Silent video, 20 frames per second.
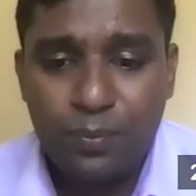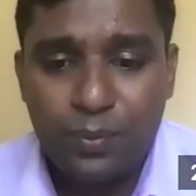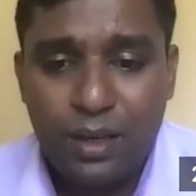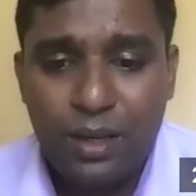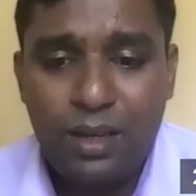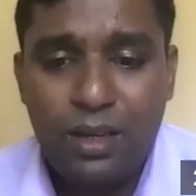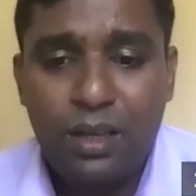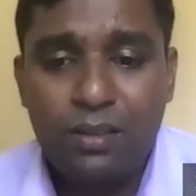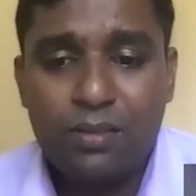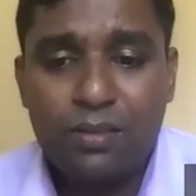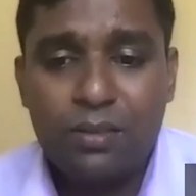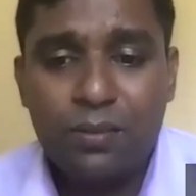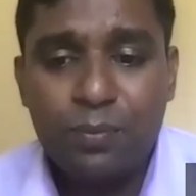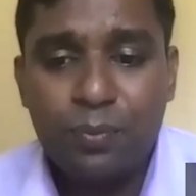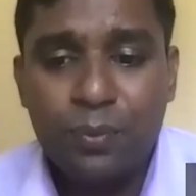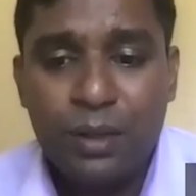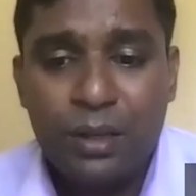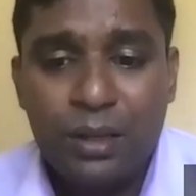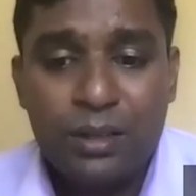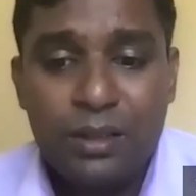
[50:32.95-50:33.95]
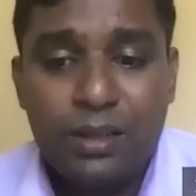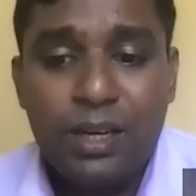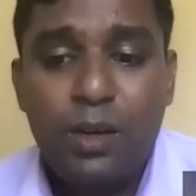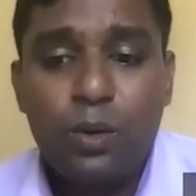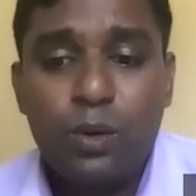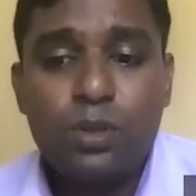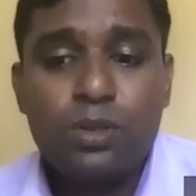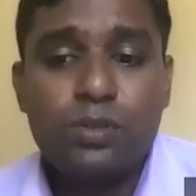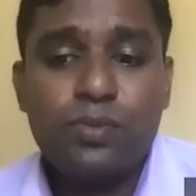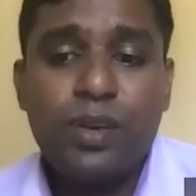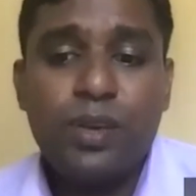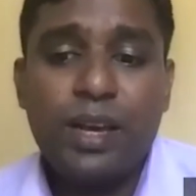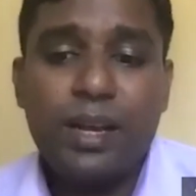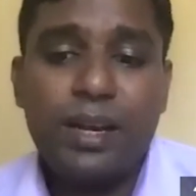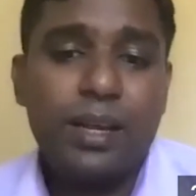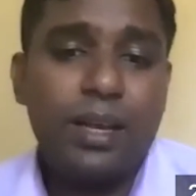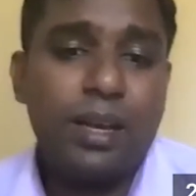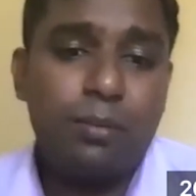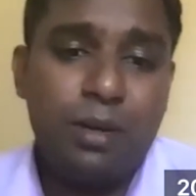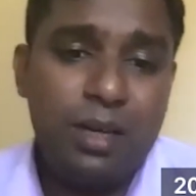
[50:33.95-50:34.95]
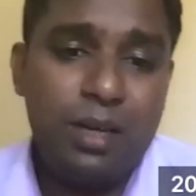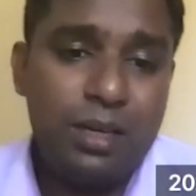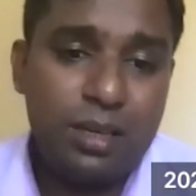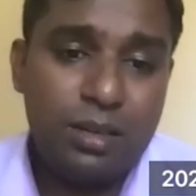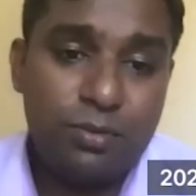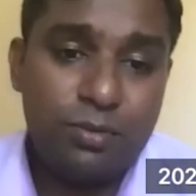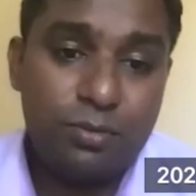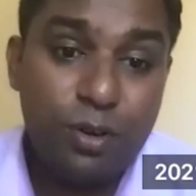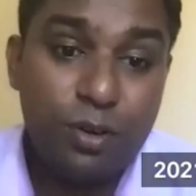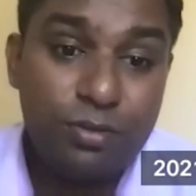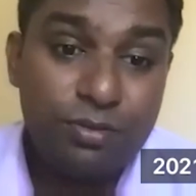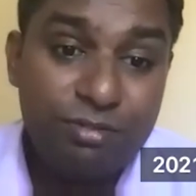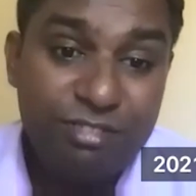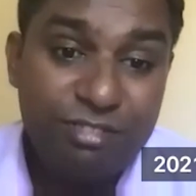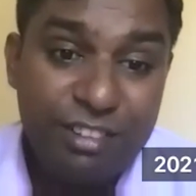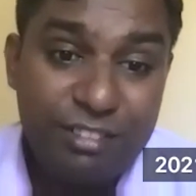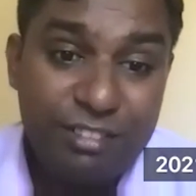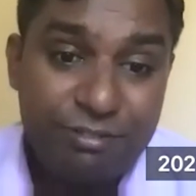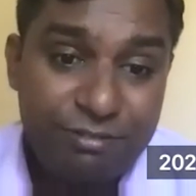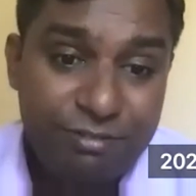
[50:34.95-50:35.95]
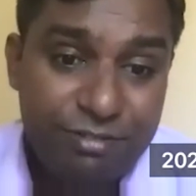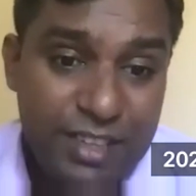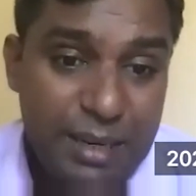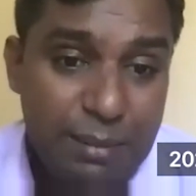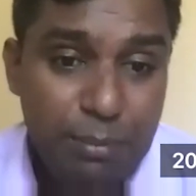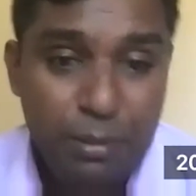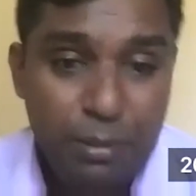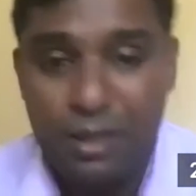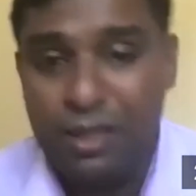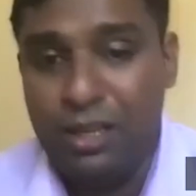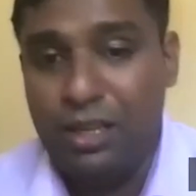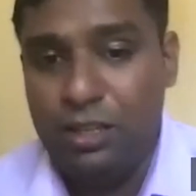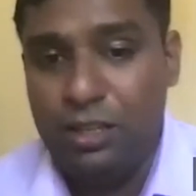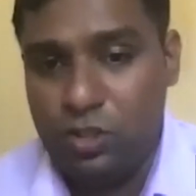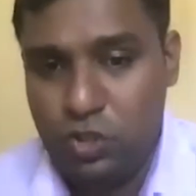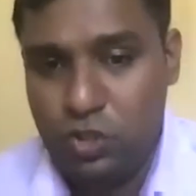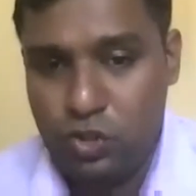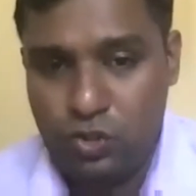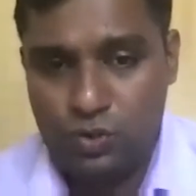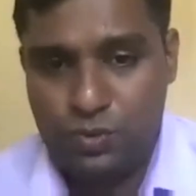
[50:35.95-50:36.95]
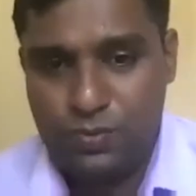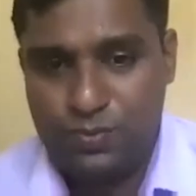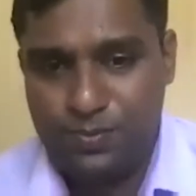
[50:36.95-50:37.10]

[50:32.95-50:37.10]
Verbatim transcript: It is reduce variability for 50 minutes.